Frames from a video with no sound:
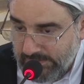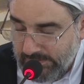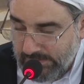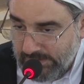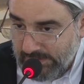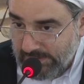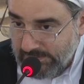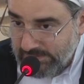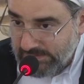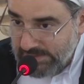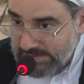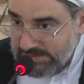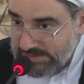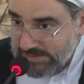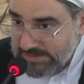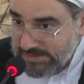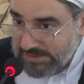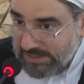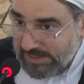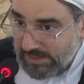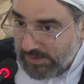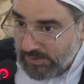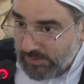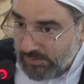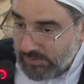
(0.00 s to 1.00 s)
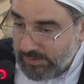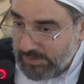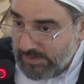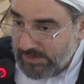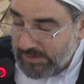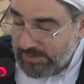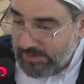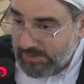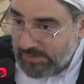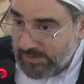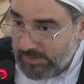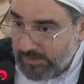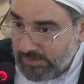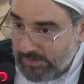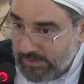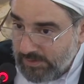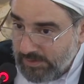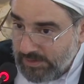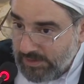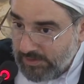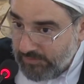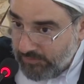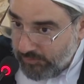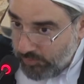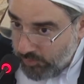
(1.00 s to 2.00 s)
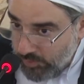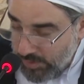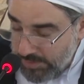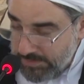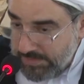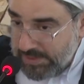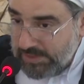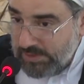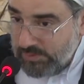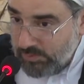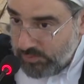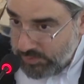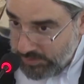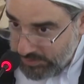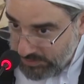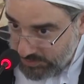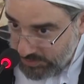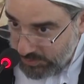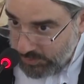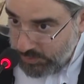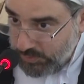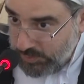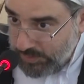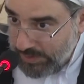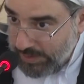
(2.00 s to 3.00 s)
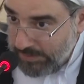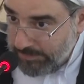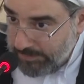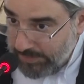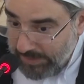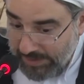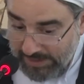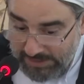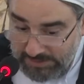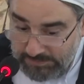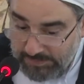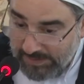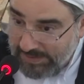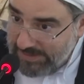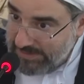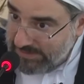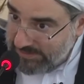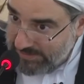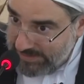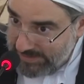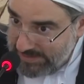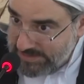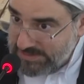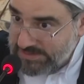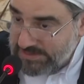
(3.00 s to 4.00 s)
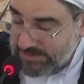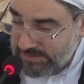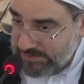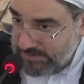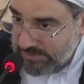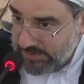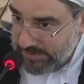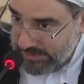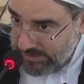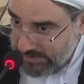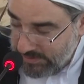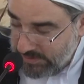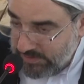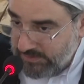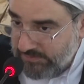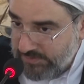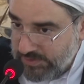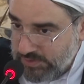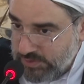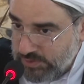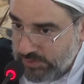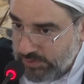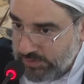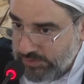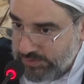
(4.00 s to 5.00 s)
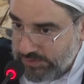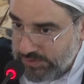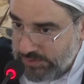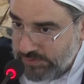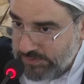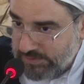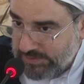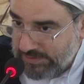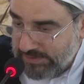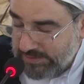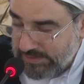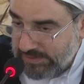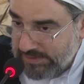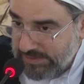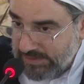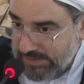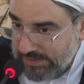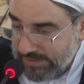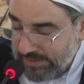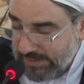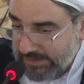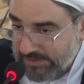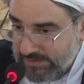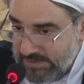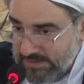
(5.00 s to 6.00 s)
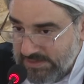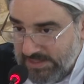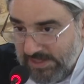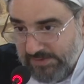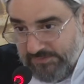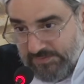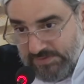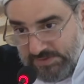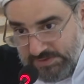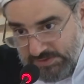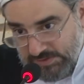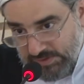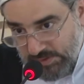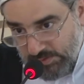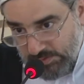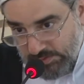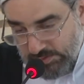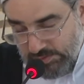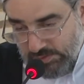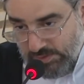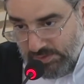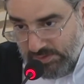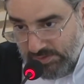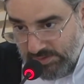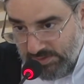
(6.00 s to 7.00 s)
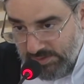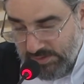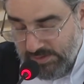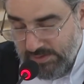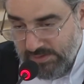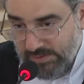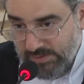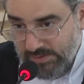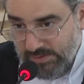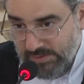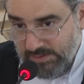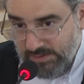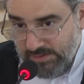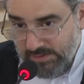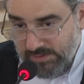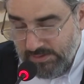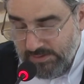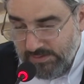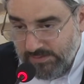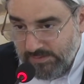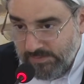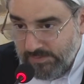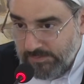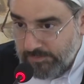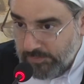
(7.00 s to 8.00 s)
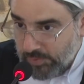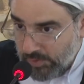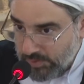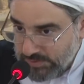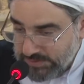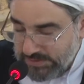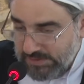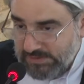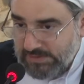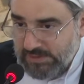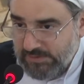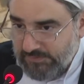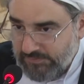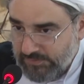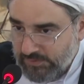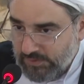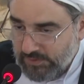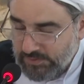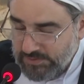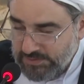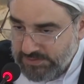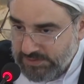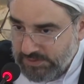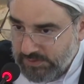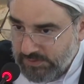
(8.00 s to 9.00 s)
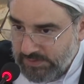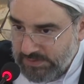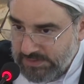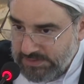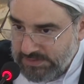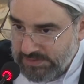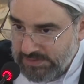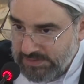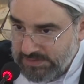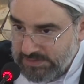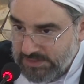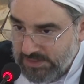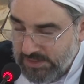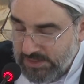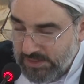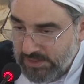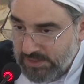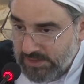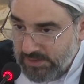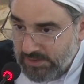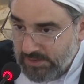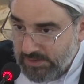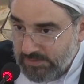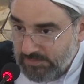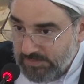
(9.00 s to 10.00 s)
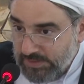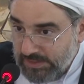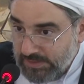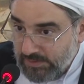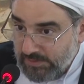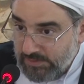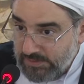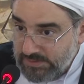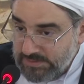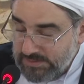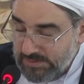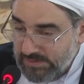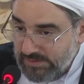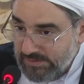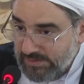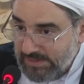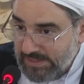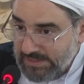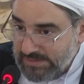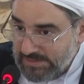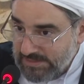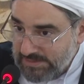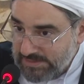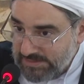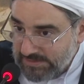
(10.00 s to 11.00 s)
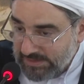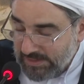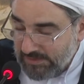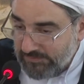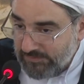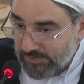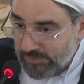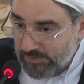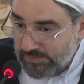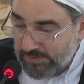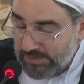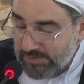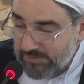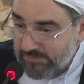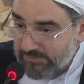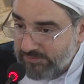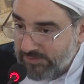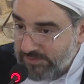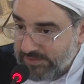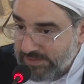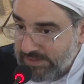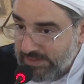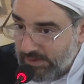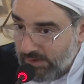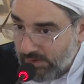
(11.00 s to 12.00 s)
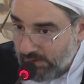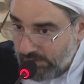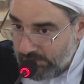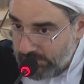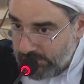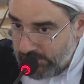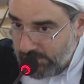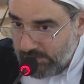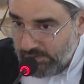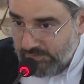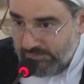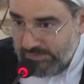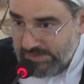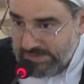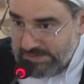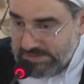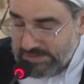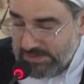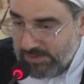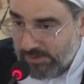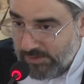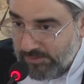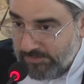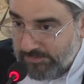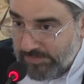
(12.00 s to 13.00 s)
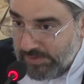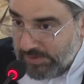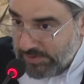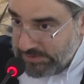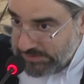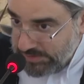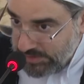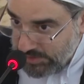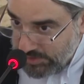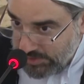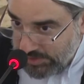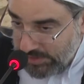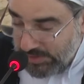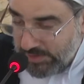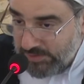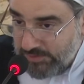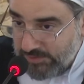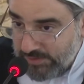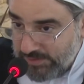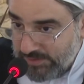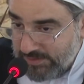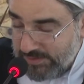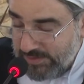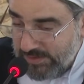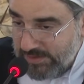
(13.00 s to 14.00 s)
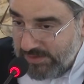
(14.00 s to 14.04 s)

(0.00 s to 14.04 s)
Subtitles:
And this is how, if women were to abide by this individual duty, it does have social positive consequences, because it's a scaffolding for the honor of Islam. Because the children,